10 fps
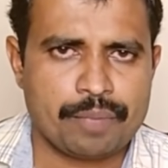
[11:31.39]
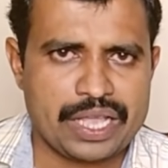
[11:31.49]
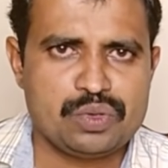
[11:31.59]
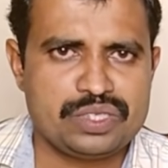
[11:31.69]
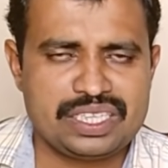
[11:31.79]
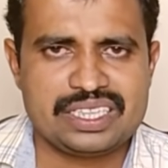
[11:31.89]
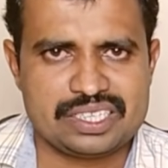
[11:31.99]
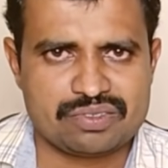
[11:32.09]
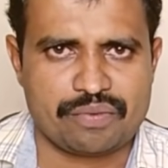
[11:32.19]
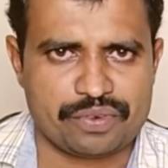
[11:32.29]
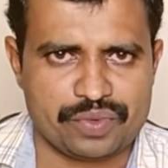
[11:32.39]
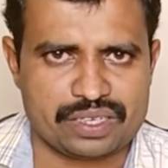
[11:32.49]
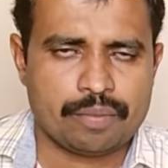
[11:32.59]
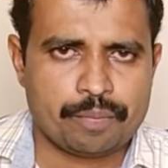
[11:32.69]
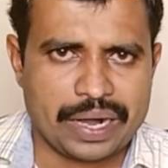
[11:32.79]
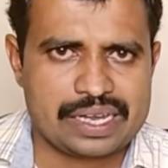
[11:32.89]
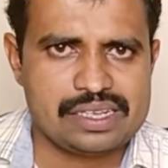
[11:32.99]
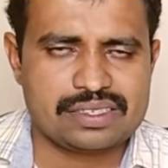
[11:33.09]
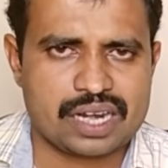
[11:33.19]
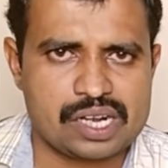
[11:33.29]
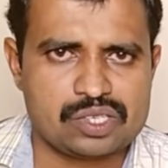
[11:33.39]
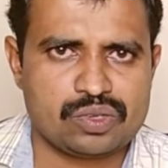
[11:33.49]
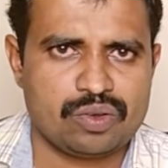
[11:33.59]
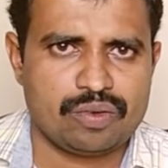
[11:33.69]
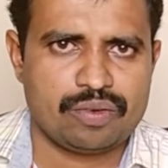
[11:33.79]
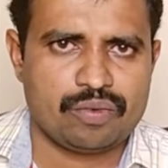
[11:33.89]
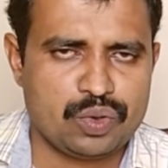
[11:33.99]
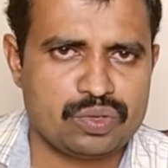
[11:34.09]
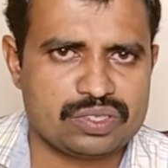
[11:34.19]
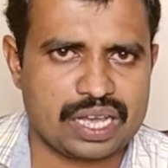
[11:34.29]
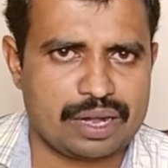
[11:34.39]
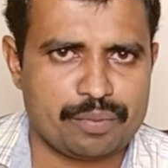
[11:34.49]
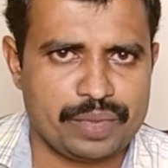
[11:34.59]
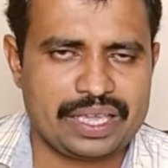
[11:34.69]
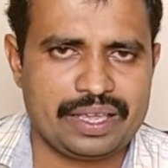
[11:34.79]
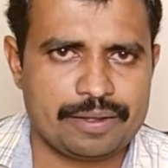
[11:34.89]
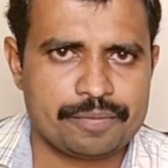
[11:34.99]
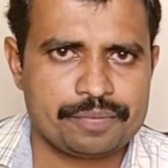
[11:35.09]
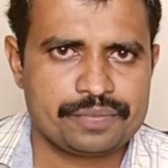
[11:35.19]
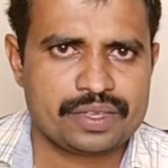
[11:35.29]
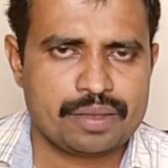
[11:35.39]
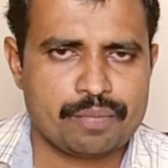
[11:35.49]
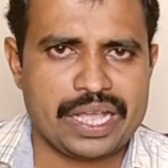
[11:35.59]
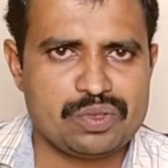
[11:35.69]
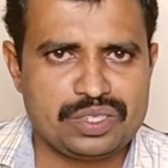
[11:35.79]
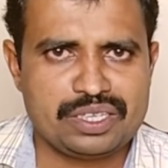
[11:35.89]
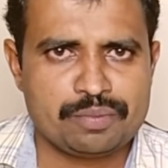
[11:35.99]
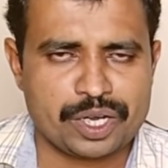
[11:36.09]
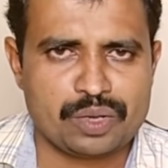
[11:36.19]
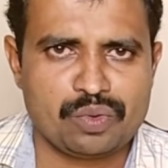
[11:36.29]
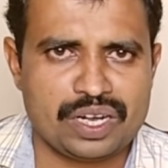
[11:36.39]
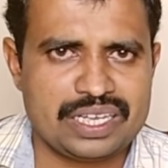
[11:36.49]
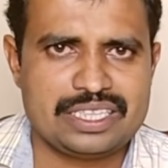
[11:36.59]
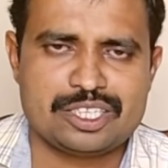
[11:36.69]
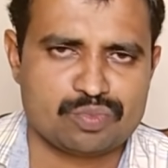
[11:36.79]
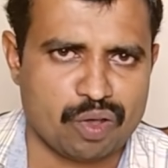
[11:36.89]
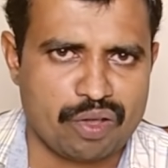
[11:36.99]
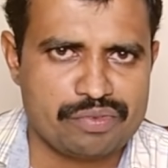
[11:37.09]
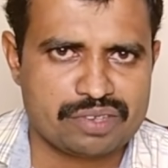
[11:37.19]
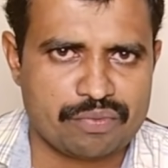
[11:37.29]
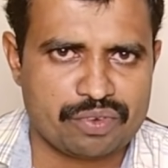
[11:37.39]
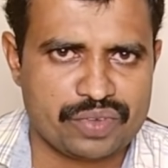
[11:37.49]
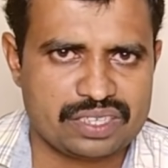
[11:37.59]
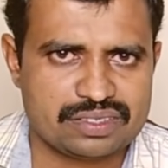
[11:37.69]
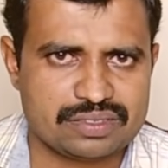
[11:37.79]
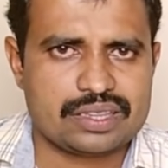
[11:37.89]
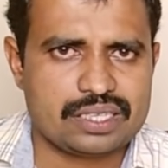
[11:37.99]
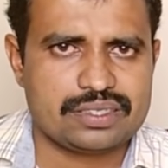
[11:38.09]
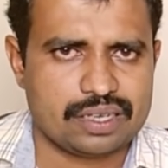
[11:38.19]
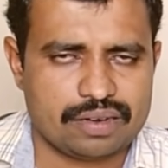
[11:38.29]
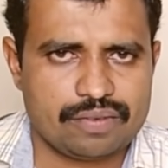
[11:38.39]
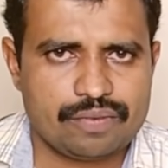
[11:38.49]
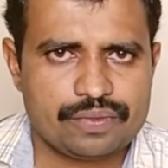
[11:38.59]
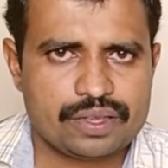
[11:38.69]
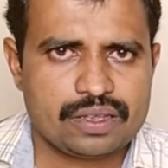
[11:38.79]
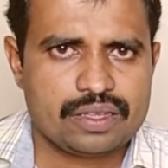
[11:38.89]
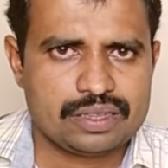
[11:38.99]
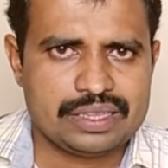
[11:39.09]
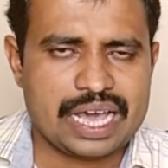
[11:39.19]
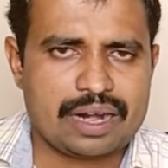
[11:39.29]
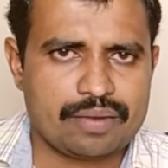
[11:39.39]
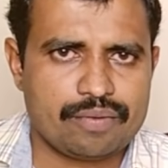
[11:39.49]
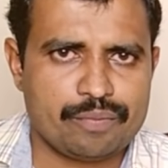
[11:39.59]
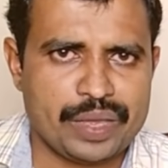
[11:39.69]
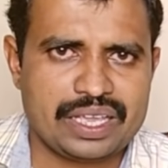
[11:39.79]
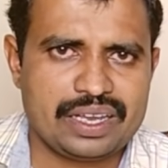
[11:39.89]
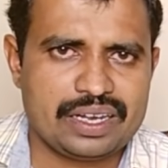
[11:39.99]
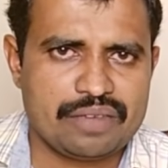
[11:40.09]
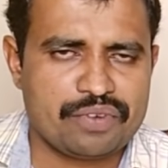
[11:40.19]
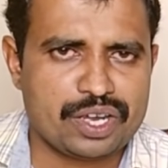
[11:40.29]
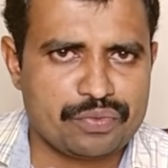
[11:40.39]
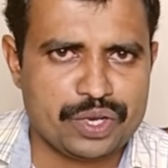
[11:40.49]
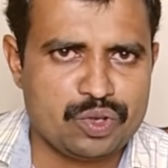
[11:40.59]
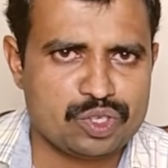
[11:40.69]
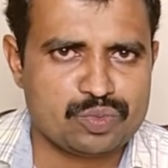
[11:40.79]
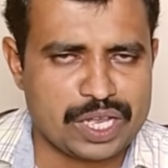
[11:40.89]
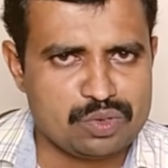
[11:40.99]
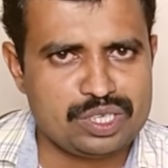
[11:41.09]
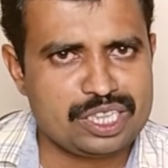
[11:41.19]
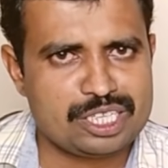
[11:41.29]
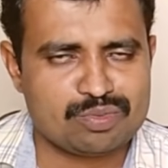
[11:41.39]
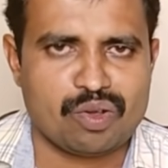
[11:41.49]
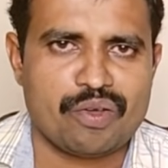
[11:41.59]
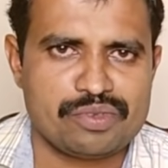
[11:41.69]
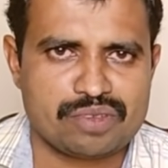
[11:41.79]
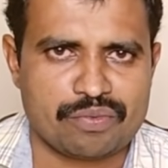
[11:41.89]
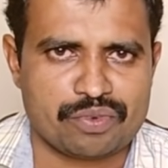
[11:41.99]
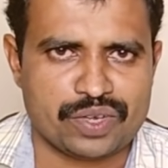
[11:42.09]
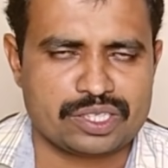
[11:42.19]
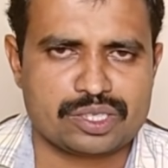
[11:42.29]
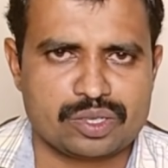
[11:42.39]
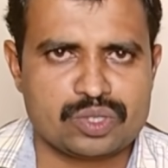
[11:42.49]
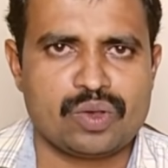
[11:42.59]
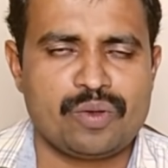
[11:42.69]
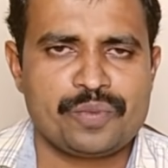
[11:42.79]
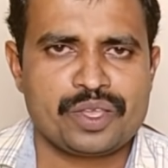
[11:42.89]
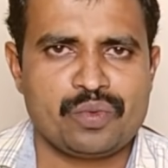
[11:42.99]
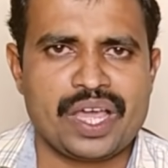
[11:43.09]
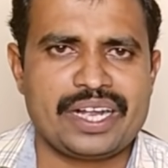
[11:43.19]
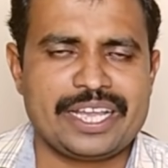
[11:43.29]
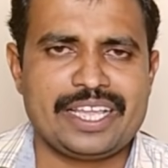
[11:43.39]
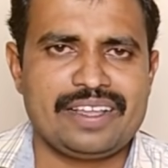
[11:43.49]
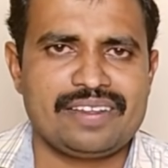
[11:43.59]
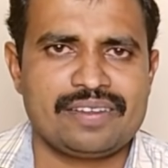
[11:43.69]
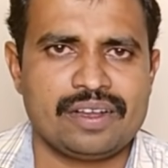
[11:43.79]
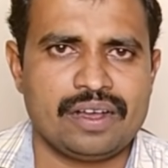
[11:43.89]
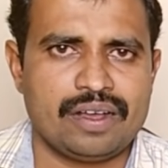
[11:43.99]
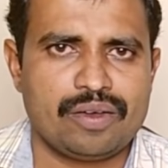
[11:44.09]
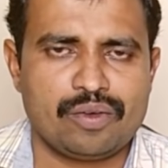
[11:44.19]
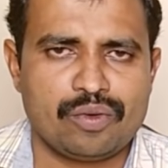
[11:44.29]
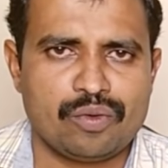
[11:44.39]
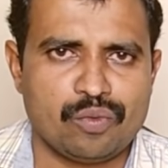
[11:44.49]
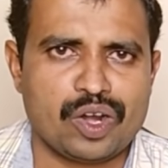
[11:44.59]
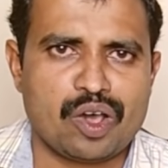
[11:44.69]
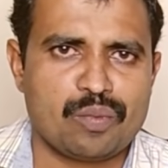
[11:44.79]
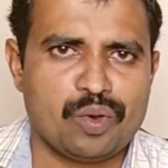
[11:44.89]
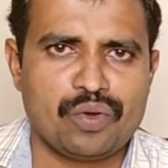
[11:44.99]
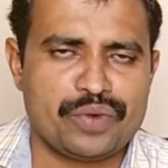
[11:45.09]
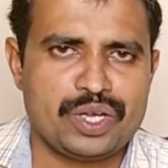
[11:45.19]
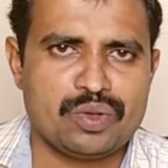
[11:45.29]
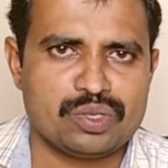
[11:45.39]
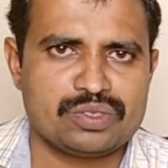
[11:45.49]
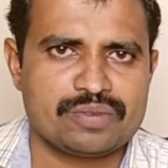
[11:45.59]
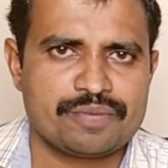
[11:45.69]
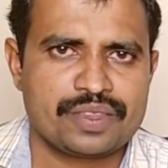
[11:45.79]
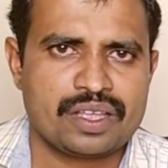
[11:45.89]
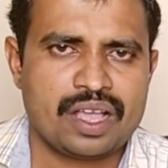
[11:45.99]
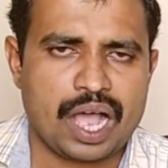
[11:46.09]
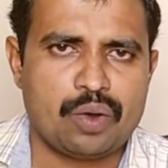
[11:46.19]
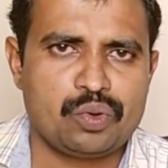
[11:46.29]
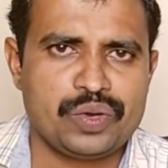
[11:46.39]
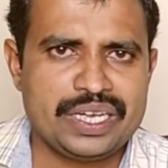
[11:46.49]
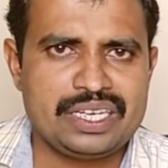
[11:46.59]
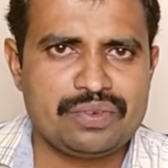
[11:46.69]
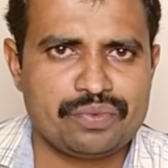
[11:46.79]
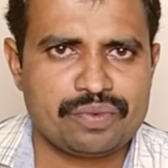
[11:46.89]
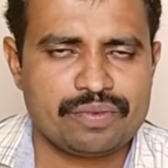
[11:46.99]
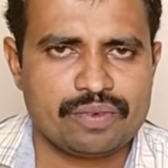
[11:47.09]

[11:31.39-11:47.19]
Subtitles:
by using this software. Patil sir also videos are making by using particularly this Movavi softwares. Datta sir, they are making different videos by using this Movavi softwares. So we are taking 1 or more videos how to edit